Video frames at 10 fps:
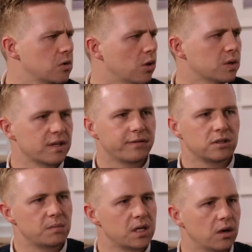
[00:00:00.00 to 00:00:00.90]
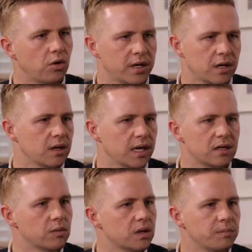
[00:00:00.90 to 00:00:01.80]
term goal was never to be a lawyer. I
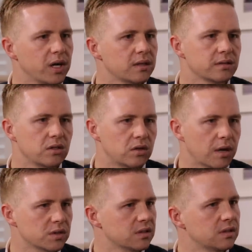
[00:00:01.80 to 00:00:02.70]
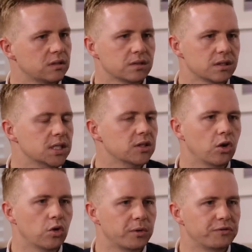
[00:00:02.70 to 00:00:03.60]
didn't want to practice law. I wasn't interested in the
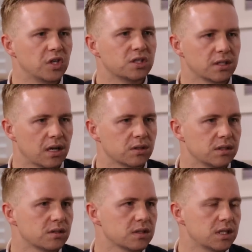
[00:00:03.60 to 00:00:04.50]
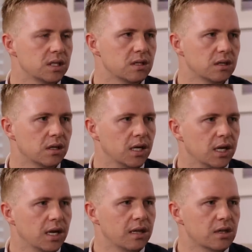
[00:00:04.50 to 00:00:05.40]
law profession. I was interested in the,
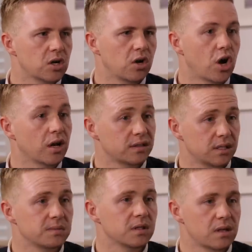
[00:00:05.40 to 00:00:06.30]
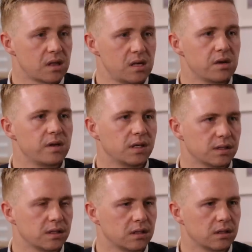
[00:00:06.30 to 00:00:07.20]
in the concepts and the
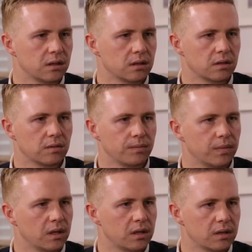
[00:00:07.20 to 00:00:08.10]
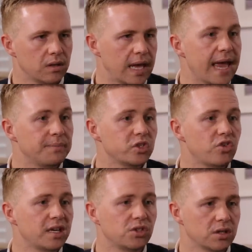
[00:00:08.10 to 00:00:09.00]
theories and the, the, the
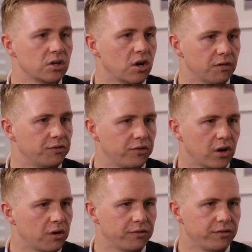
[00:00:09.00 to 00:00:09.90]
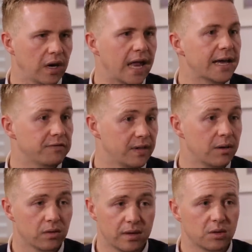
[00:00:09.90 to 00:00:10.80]
abstraction yeah. of, of life.
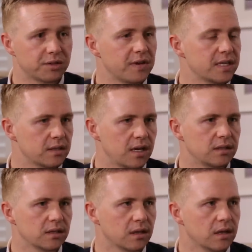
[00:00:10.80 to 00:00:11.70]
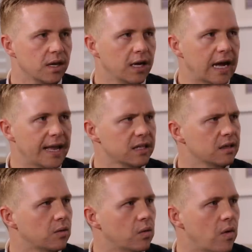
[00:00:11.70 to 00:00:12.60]
That, that was fascinating. And I
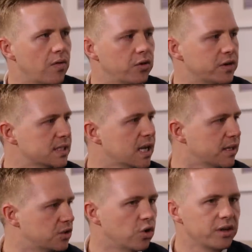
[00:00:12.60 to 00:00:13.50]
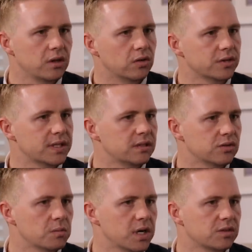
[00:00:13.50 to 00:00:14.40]
think the reason I enjoyed the law study
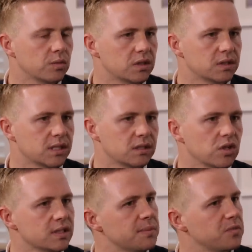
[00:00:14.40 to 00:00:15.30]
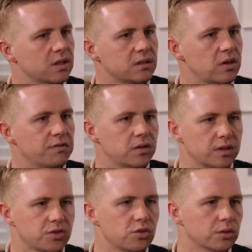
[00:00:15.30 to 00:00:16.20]
so much was it's not something that you ever do
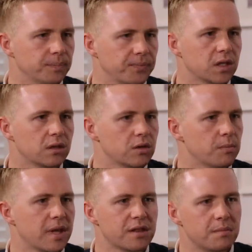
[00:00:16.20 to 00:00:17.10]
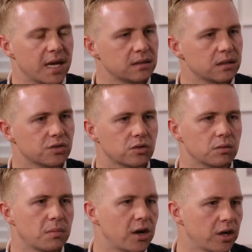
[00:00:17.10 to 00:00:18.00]
at school. You know, mathematics
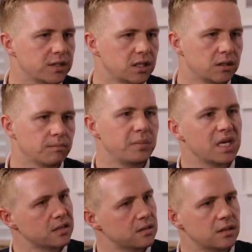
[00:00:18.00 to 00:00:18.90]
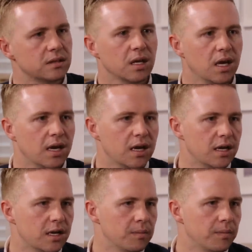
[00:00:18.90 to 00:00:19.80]
or biology, yeah. BSCs
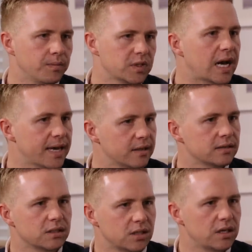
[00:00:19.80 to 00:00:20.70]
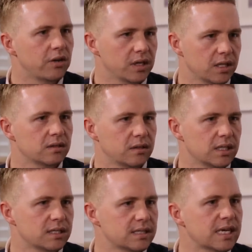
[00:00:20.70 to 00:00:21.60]
um, science, engineering. There's,
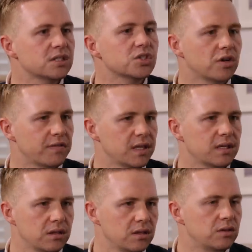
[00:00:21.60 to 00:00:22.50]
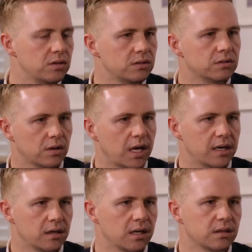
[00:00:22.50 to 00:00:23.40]
there's touches of that that you do
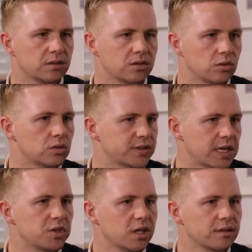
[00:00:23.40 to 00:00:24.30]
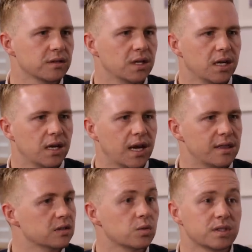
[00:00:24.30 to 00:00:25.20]
in, in school subjects. Yeah.
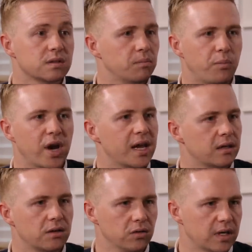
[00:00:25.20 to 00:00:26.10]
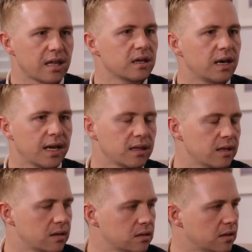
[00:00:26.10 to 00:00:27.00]
And this was brand new, nothing like
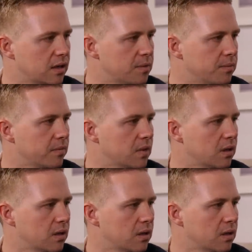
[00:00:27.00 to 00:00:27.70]
that um,